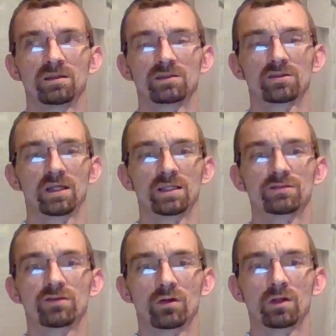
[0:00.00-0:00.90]

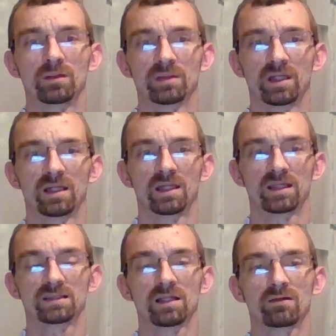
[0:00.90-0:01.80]
transformed, and
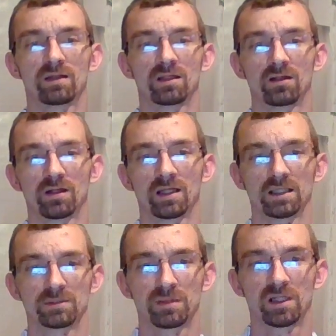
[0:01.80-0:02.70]
accelerated learning
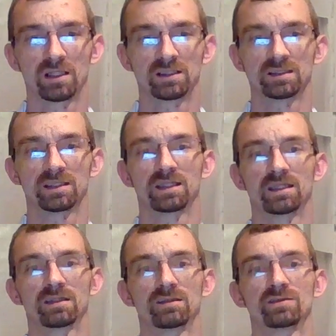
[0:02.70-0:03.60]
experience that
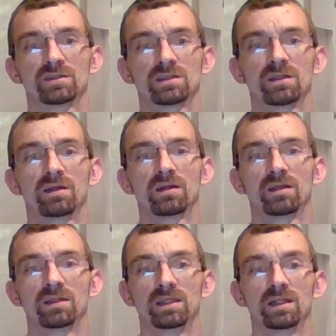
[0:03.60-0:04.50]
gives
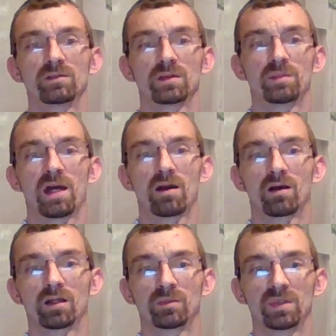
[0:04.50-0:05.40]
them the
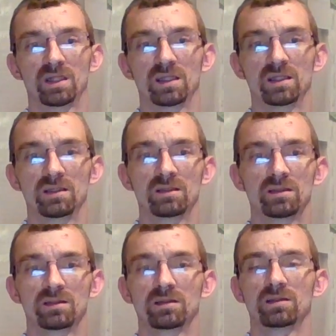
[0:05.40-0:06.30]
power to be
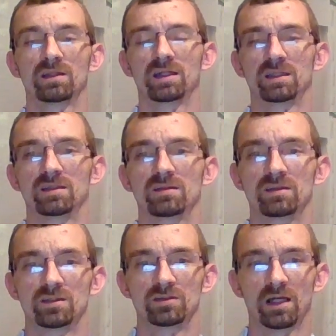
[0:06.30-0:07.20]

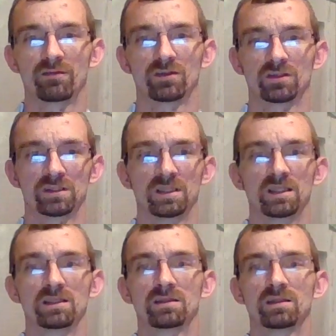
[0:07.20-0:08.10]
in the driver's
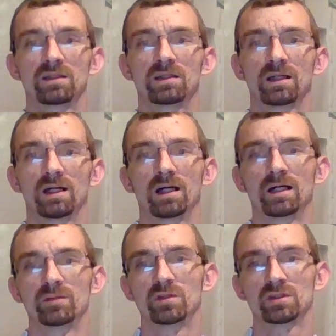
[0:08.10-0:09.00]
seat.
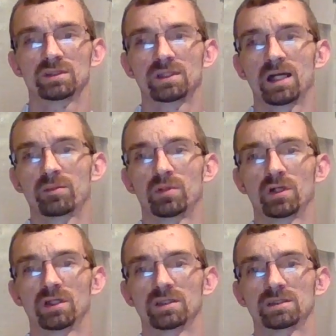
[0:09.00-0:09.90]
You'll see I
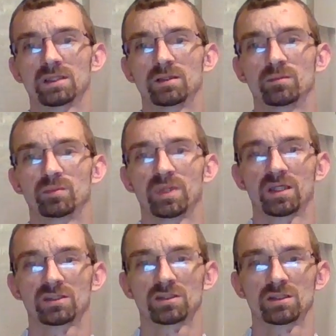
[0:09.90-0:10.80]
put some
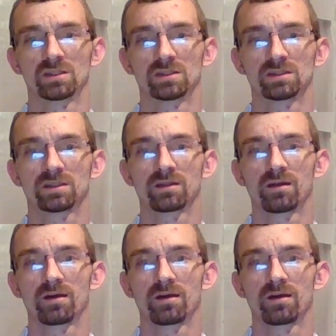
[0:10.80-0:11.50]
pictures